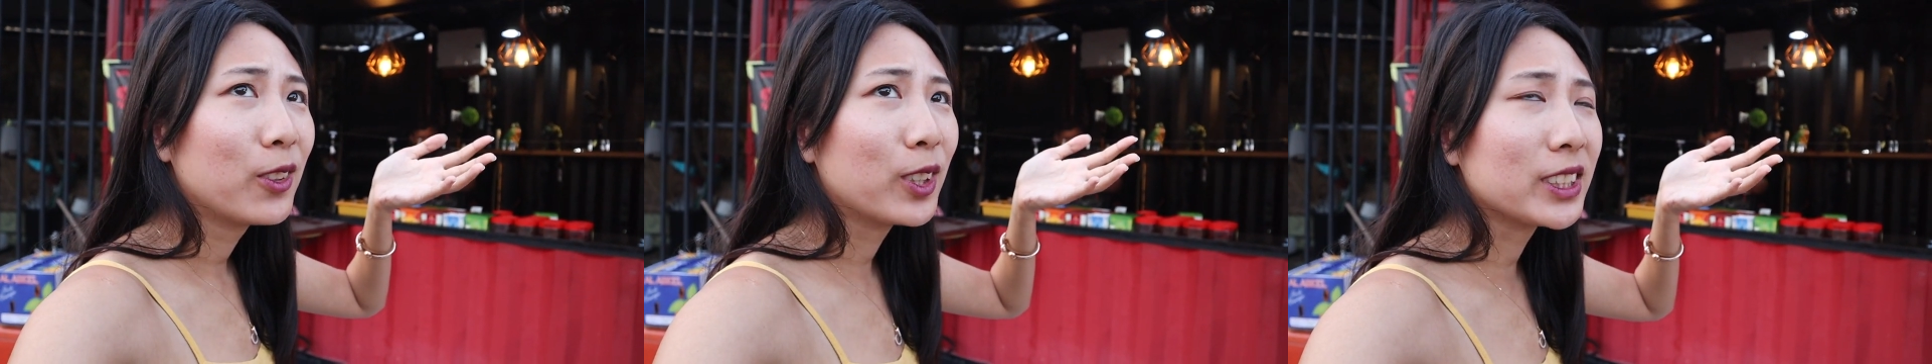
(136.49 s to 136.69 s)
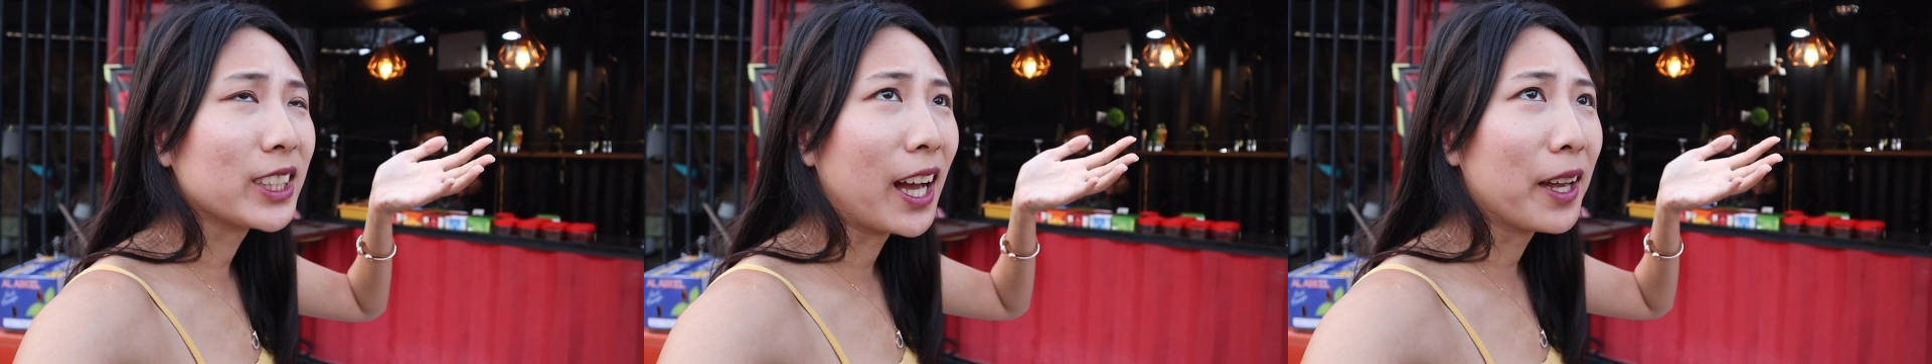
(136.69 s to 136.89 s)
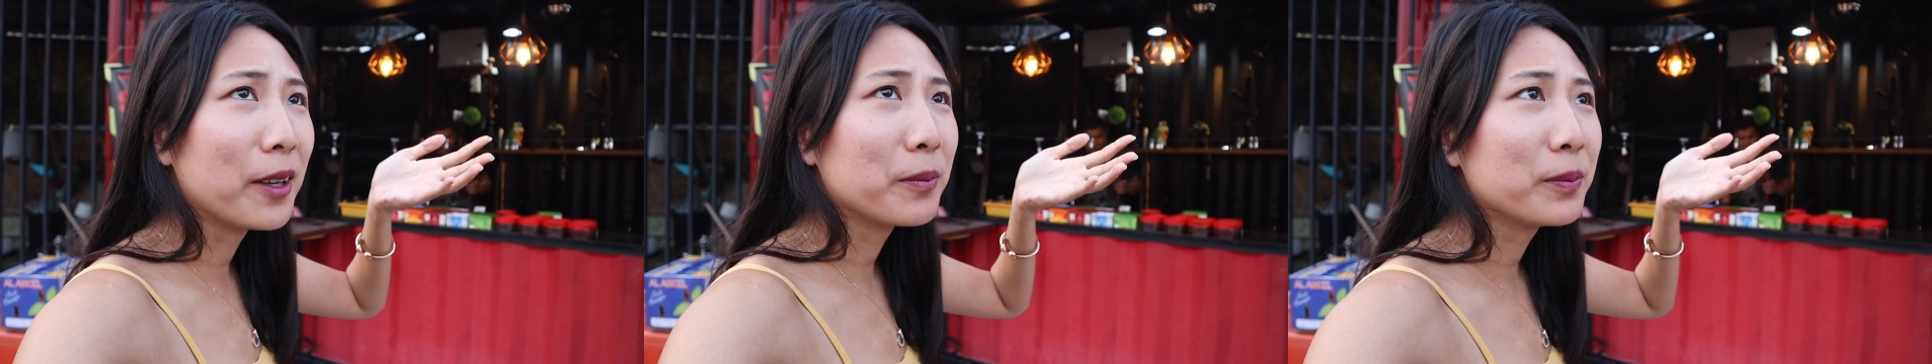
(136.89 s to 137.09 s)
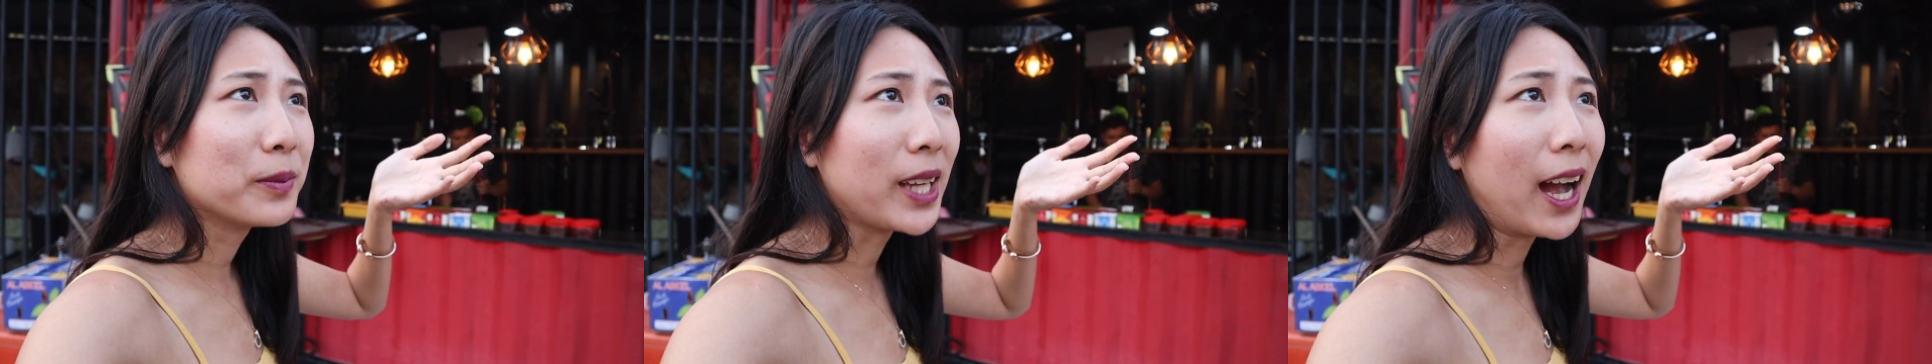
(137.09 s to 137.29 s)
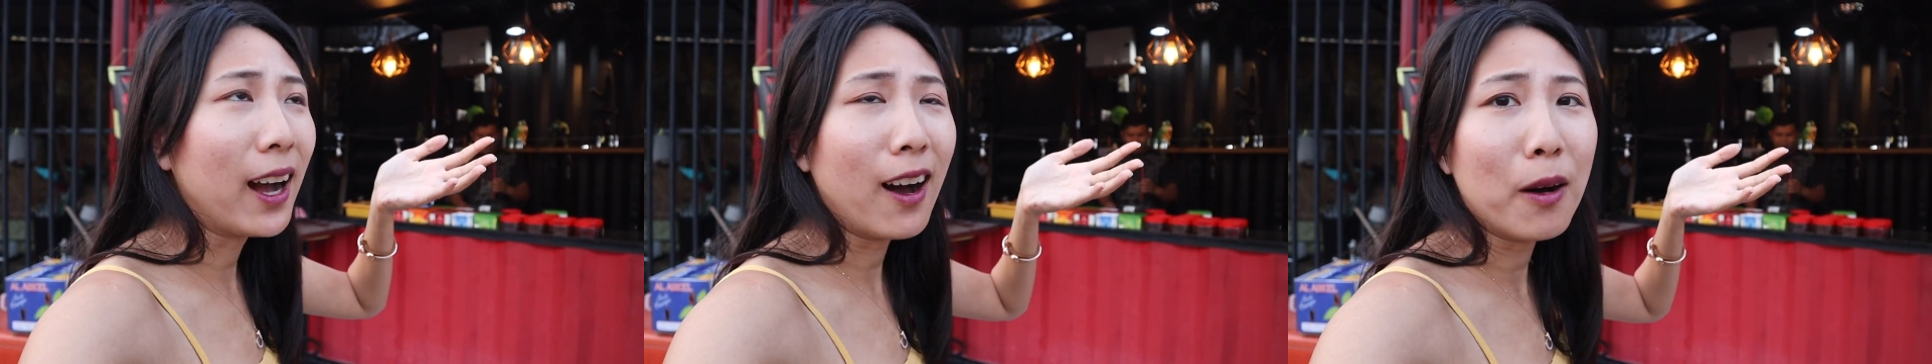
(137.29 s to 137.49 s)
What time?
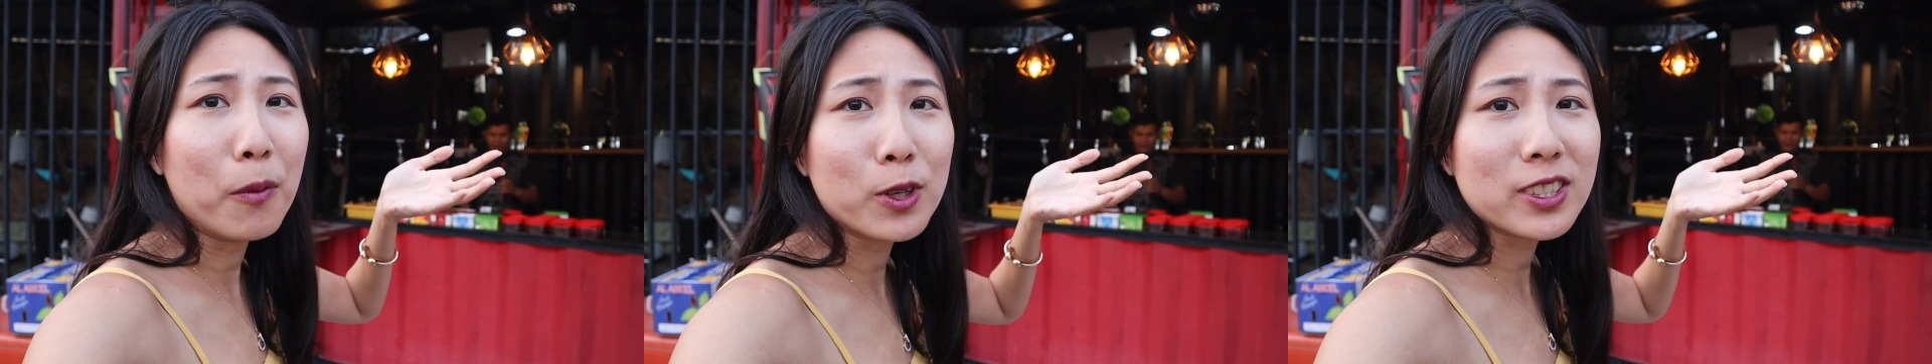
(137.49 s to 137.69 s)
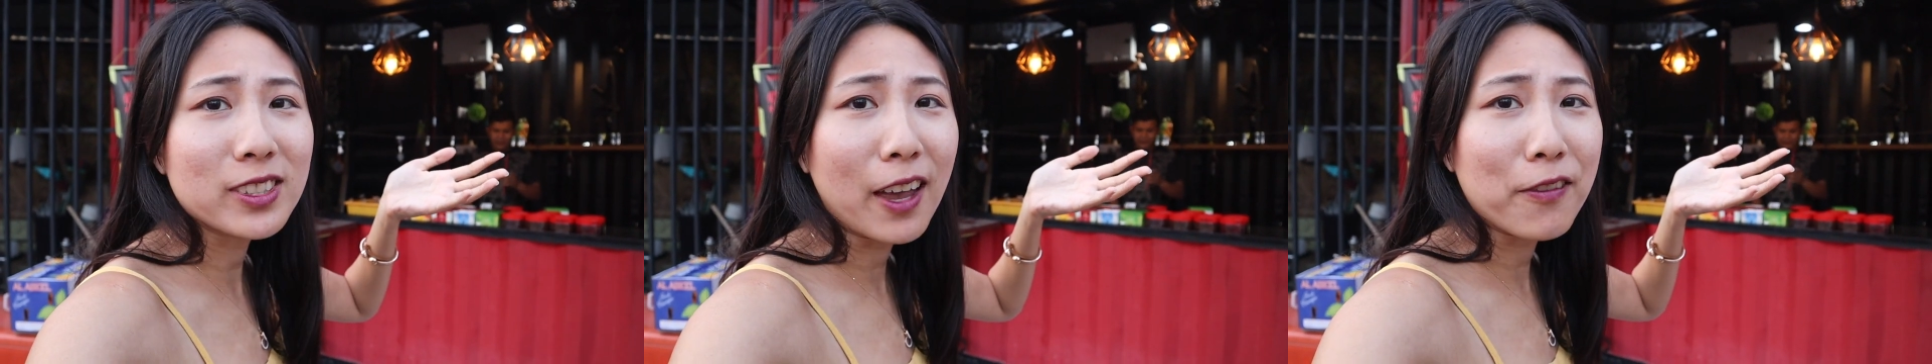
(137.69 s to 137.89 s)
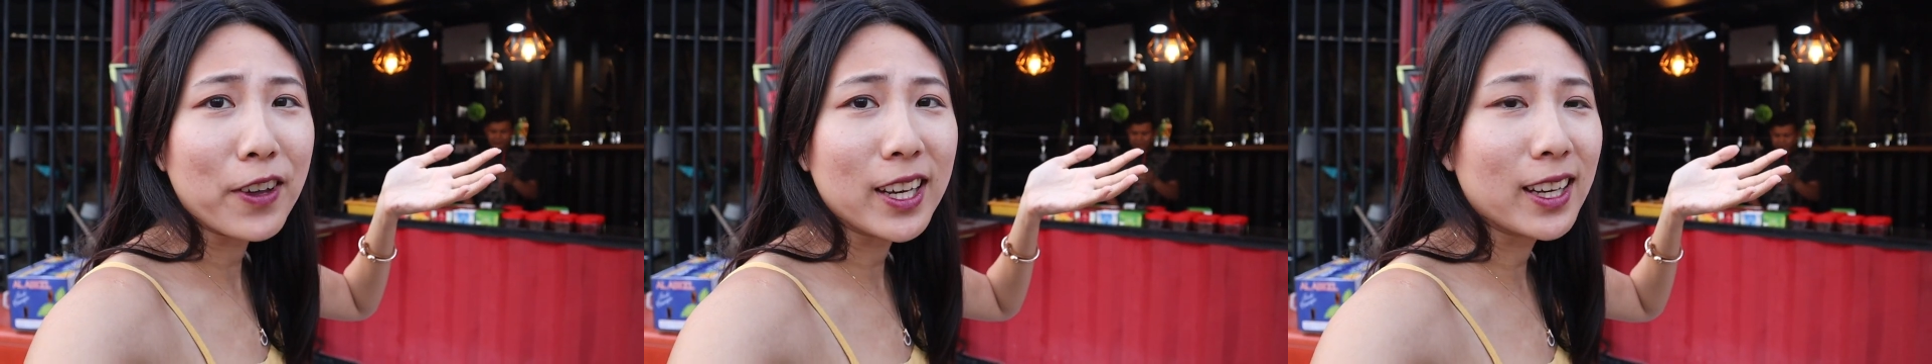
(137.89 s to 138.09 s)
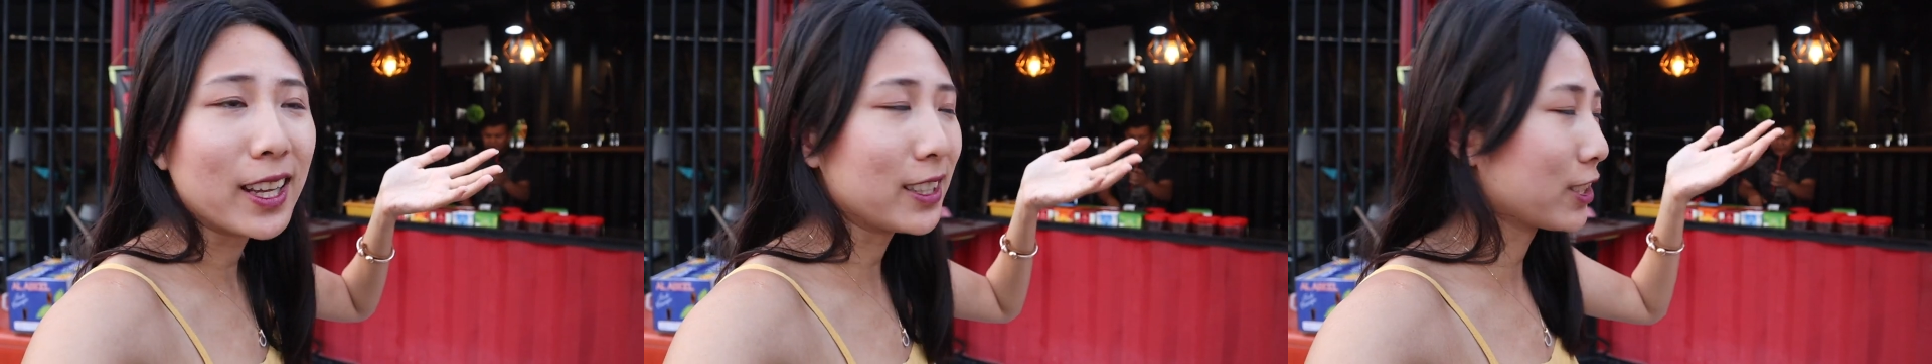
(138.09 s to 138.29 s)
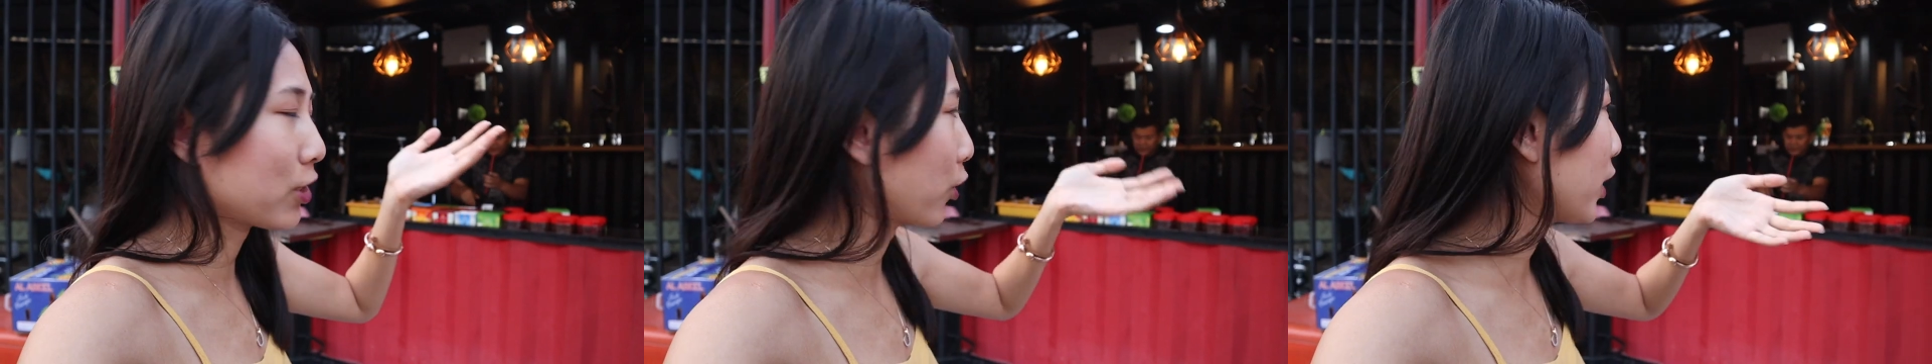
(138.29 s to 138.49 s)
Yeah, almost 7
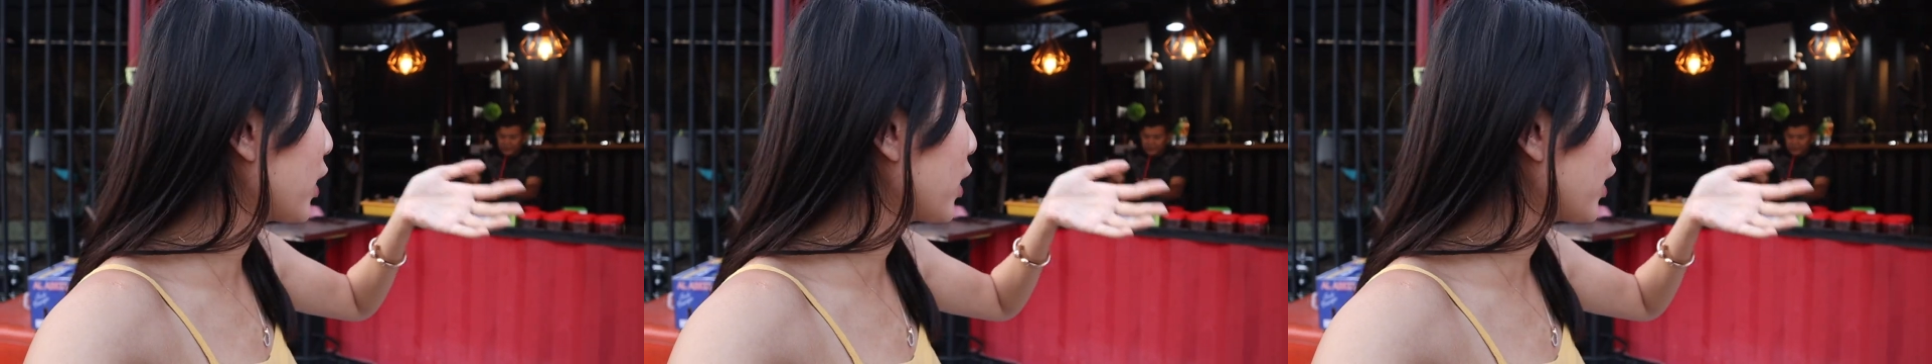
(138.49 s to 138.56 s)
and it's